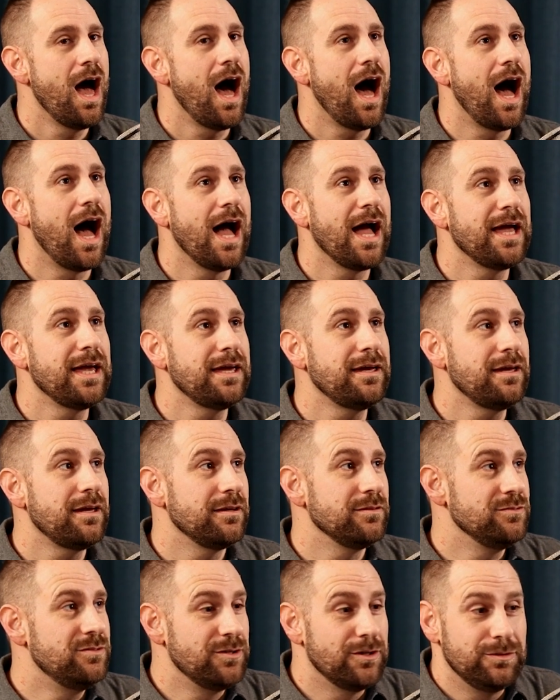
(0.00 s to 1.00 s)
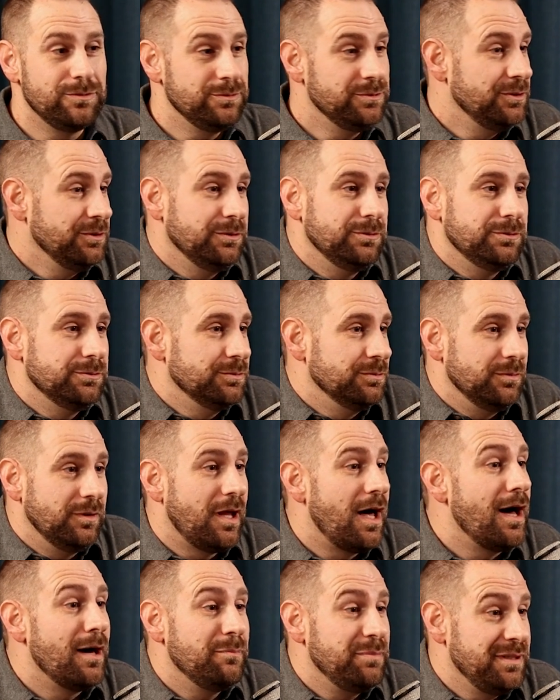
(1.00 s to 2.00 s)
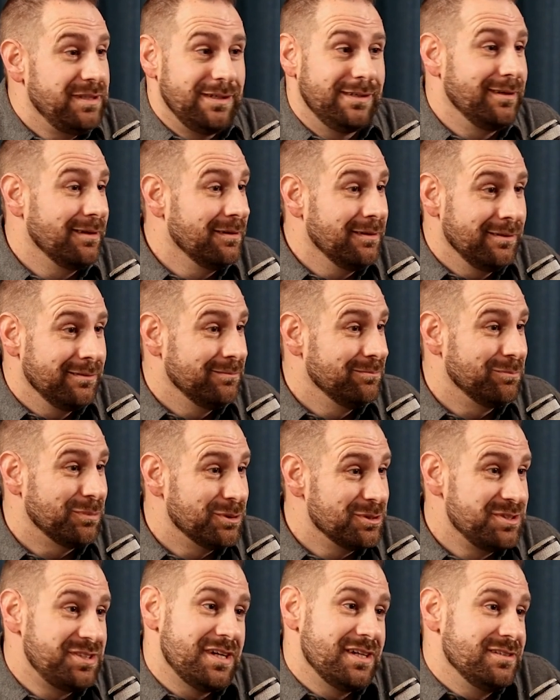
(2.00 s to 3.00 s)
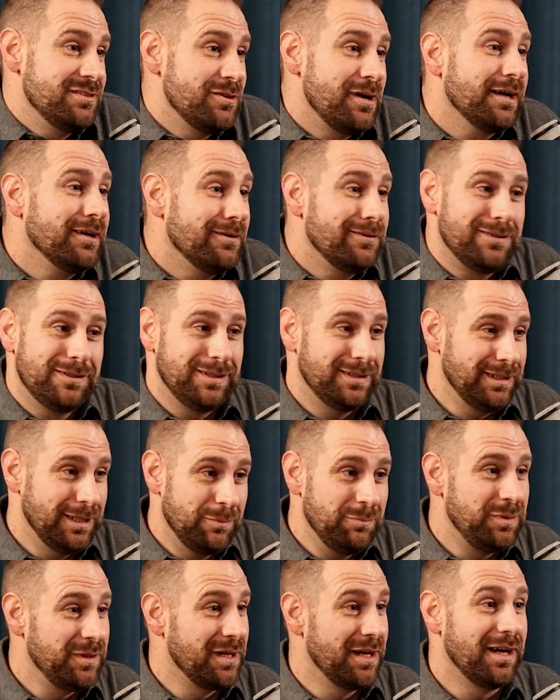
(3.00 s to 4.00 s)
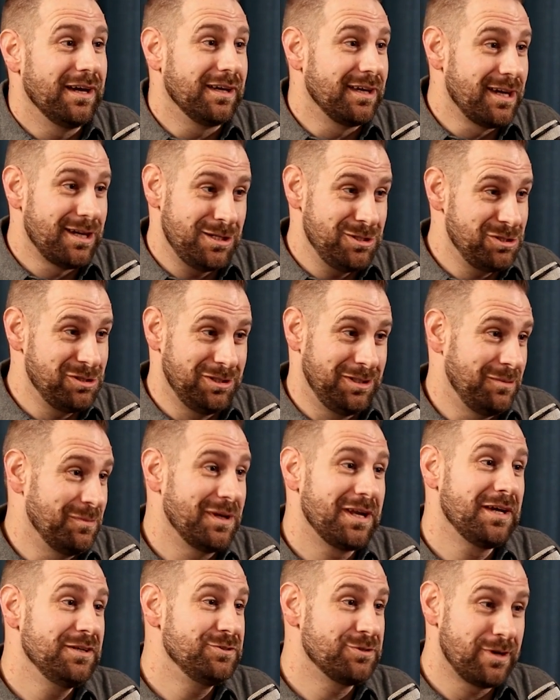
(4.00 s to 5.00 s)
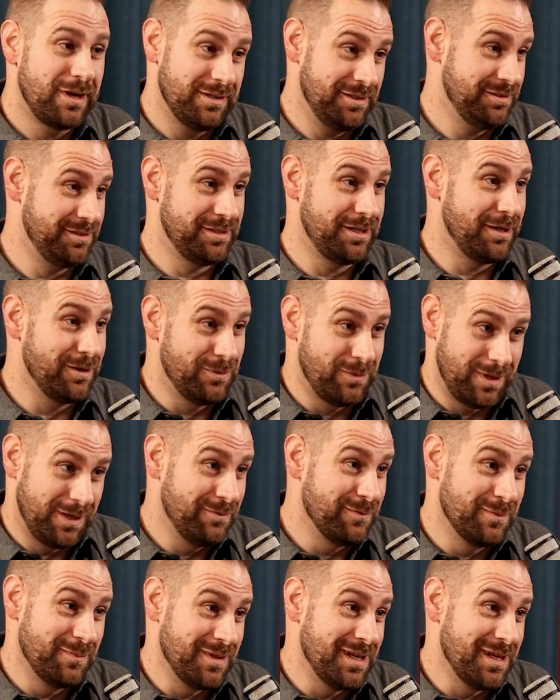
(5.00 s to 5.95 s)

I don't do lobbying per se. So I go to Olympia occasionally, but I try to stay away from